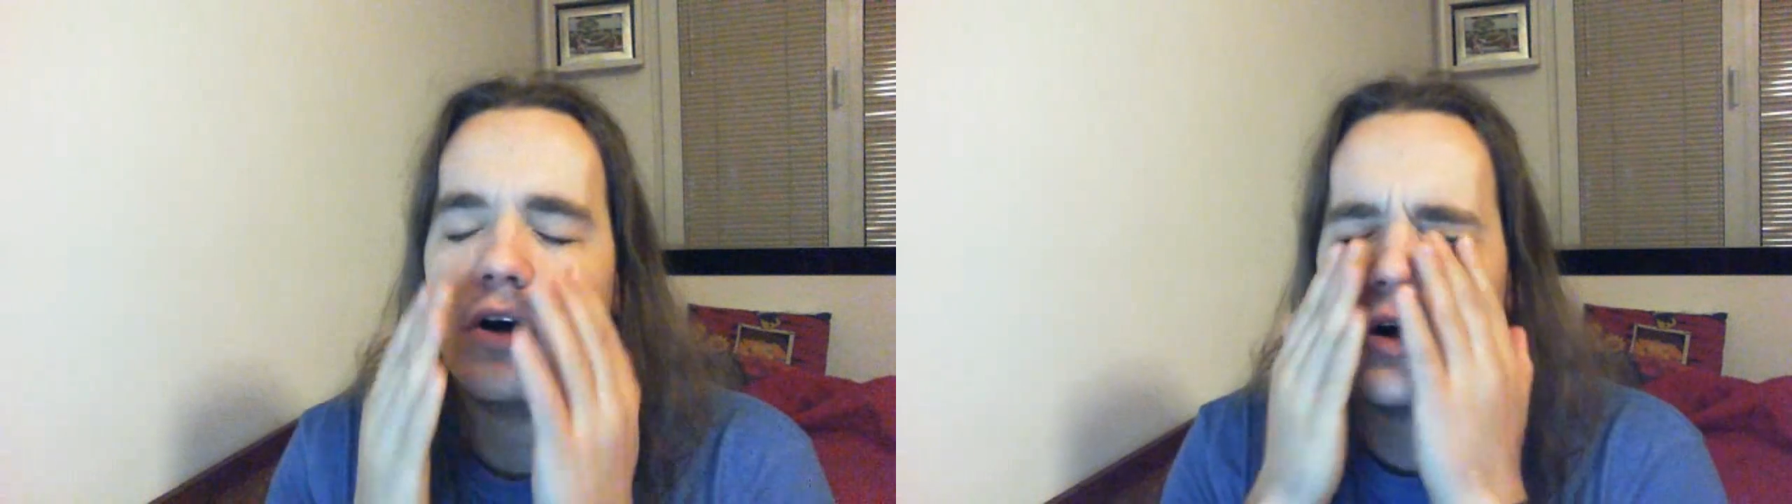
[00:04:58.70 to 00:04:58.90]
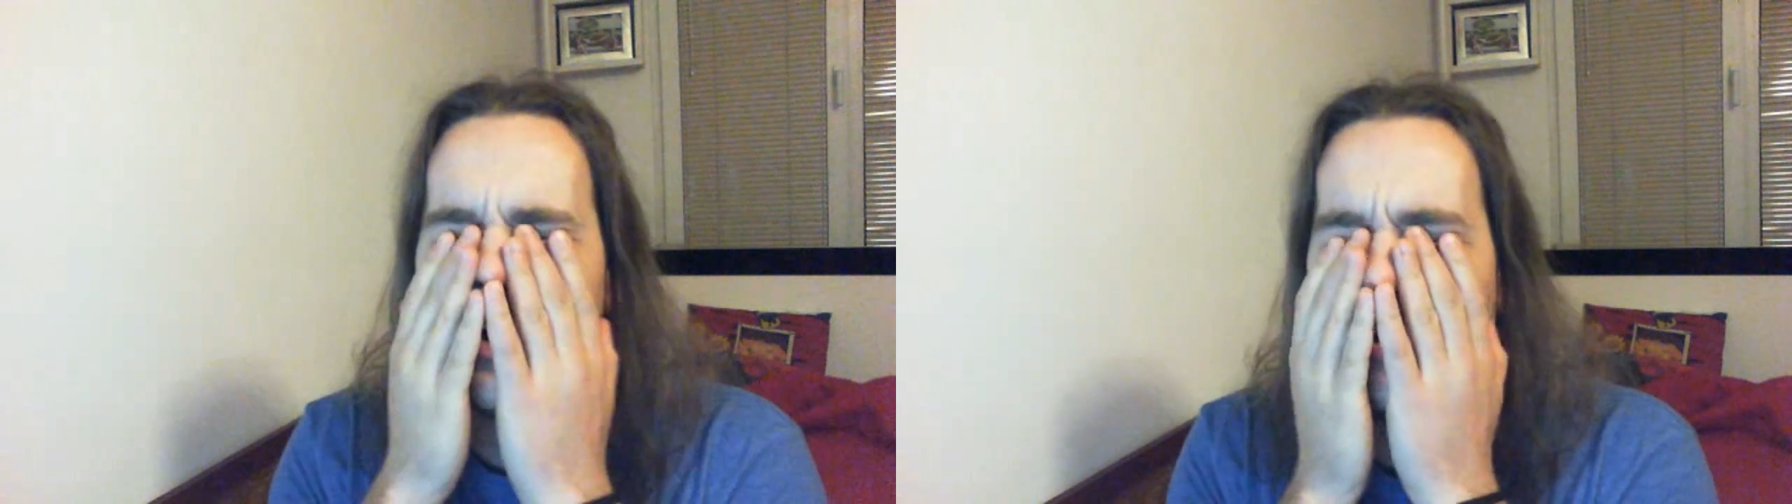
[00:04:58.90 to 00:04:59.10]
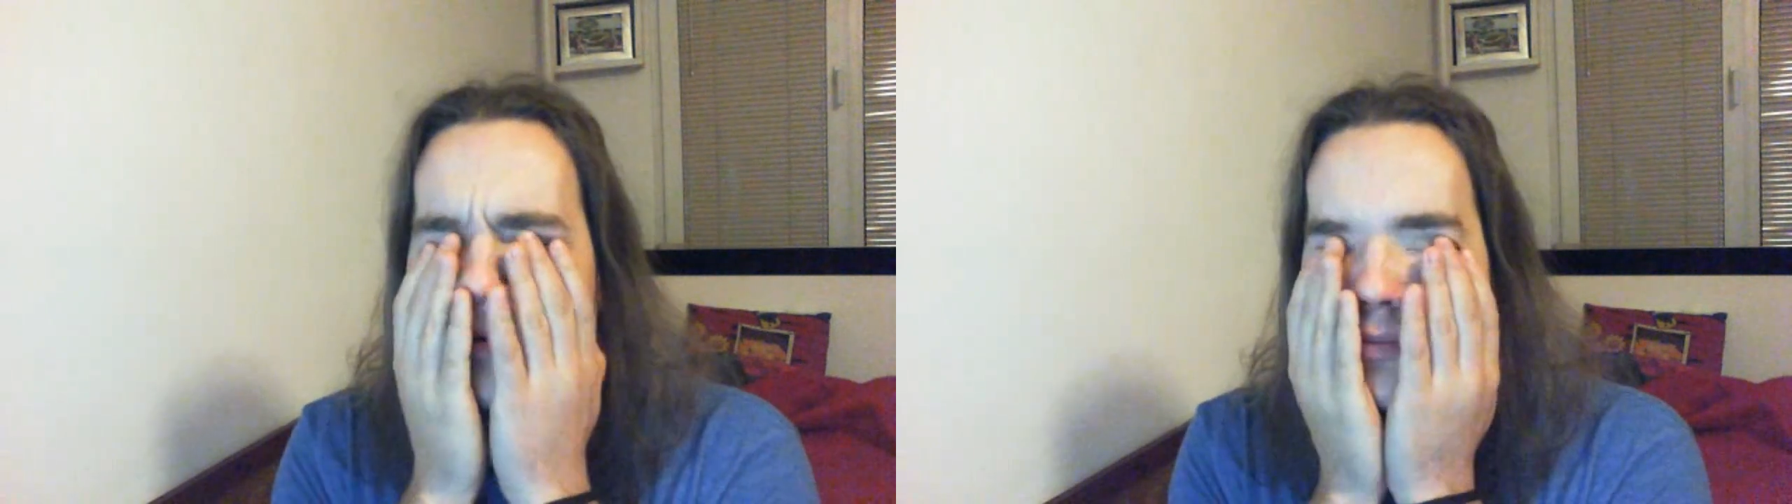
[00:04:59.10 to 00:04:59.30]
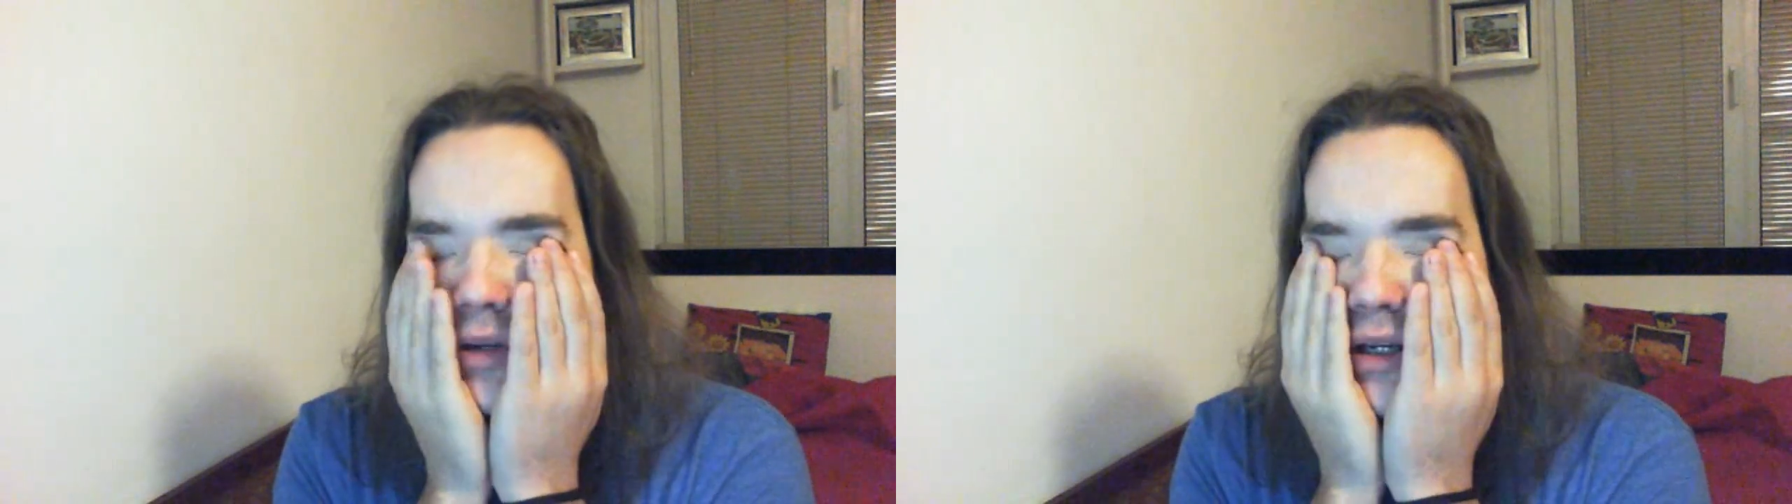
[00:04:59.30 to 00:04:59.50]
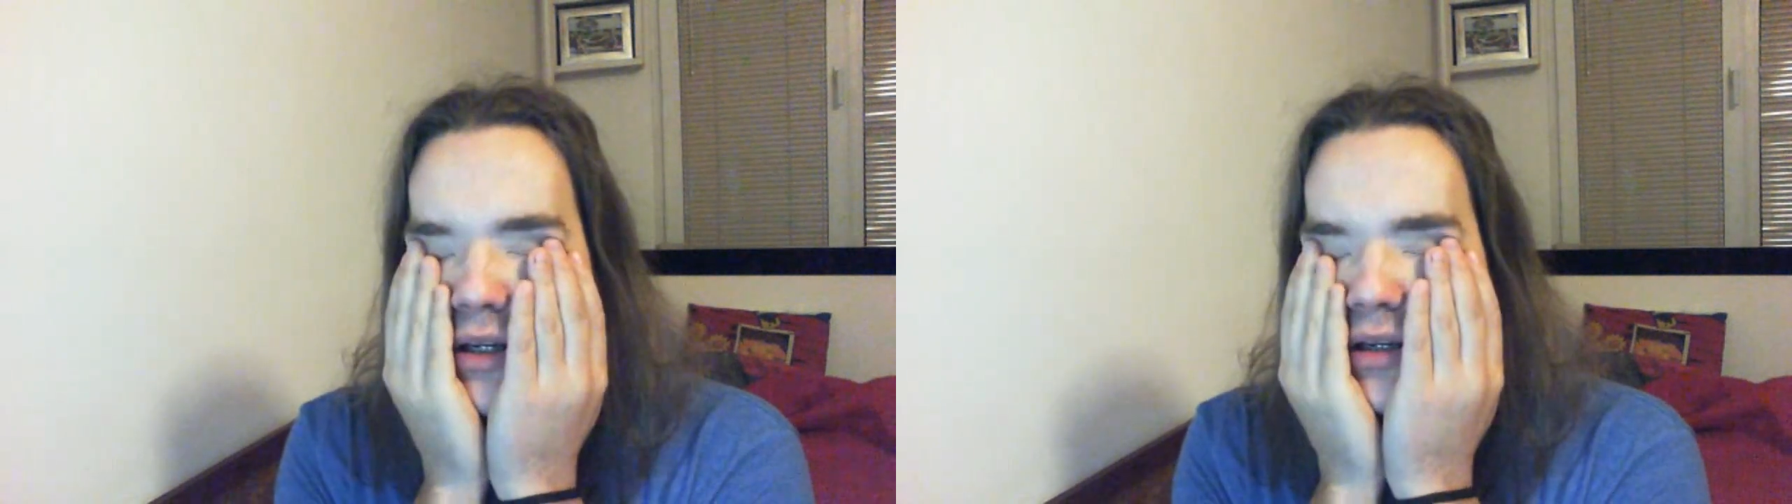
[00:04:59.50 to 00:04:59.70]
oh
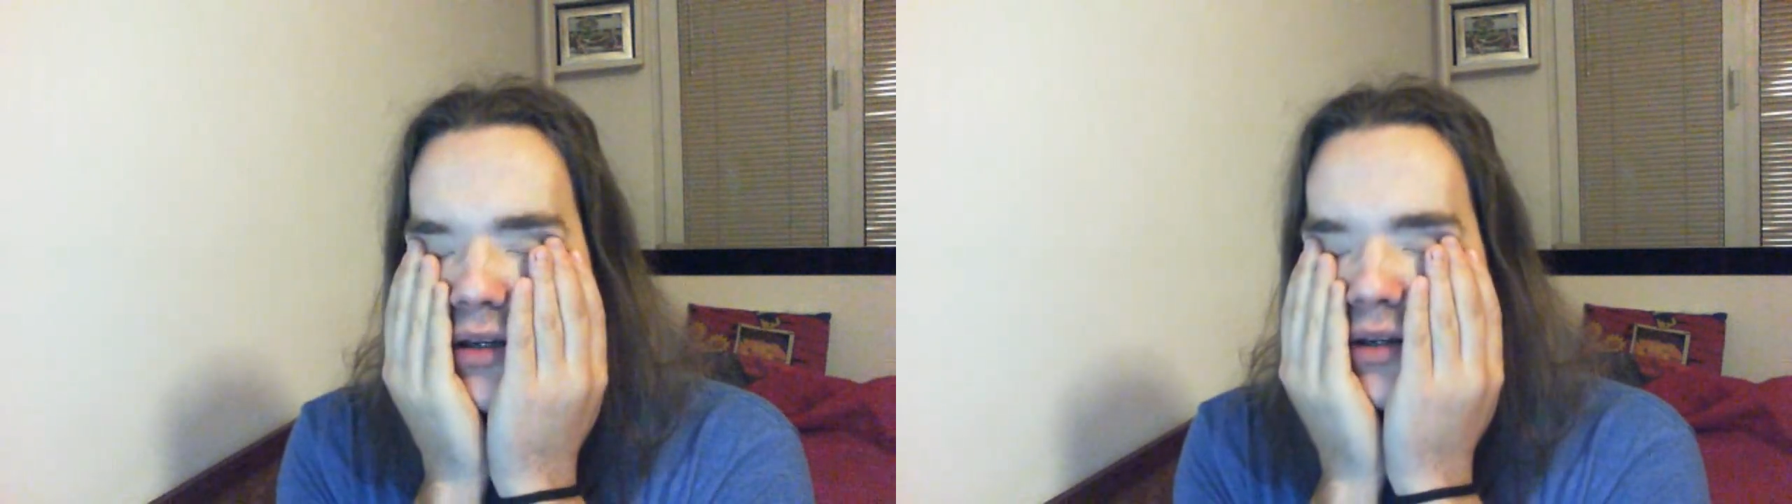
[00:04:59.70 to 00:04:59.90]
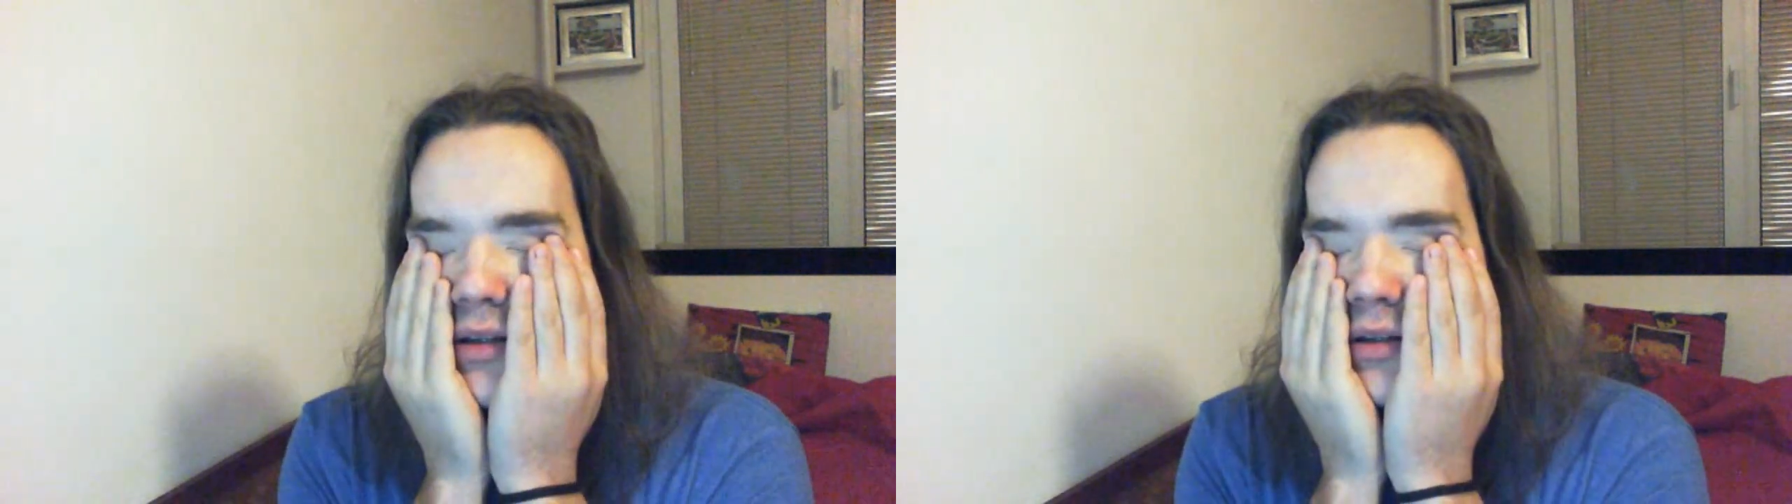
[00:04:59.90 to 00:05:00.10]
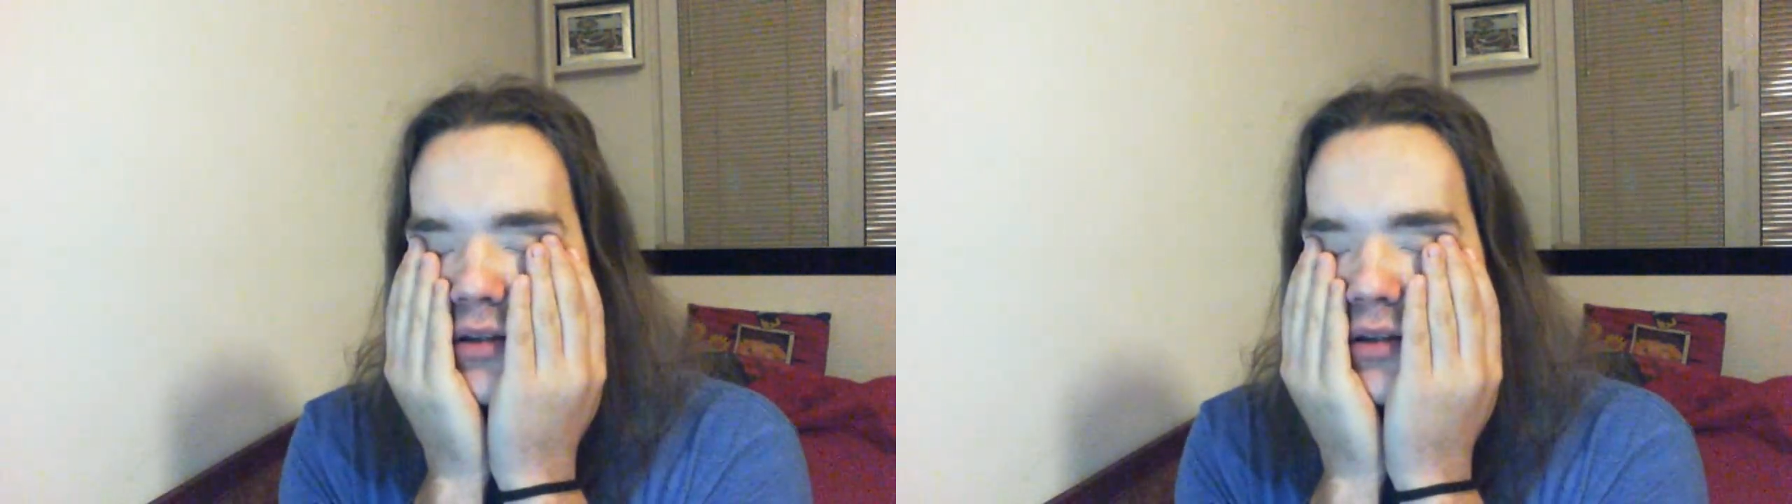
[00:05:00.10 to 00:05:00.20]
man,